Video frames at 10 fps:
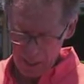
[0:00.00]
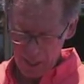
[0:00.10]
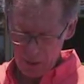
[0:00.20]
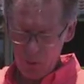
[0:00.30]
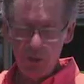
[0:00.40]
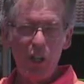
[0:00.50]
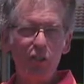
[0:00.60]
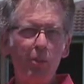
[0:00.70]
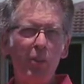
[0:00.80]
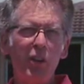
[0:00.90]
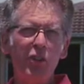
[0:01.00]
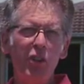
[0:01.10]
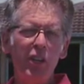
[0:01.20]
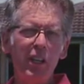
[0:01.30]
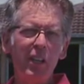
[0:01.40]
and you adjust it by
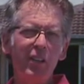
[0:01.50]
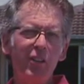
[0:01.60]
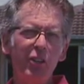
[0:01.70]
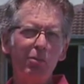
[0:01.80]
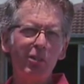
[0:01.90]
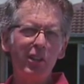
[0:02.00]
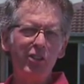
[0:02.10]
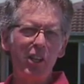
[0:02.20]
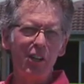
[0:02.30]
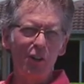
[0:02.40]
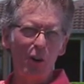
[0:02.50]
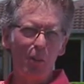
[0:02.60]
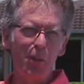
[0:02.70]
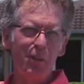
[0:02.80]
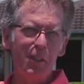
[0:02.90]
turning this preset
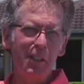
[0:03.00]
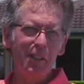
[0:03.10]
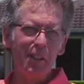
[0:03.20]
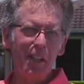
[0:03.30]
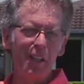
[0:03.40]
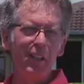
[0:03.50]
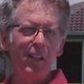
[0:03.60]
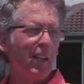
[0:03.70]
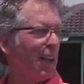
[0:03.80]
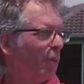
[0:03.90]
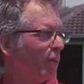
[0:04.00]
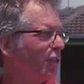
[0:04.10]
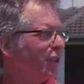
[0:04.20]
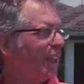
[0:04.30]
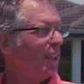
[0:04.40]
knob. Okay, and we'll
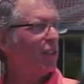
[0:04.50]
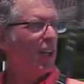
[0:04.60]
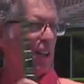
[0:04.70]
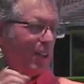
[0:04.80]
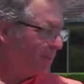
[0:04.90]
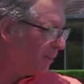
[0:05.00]
just get started,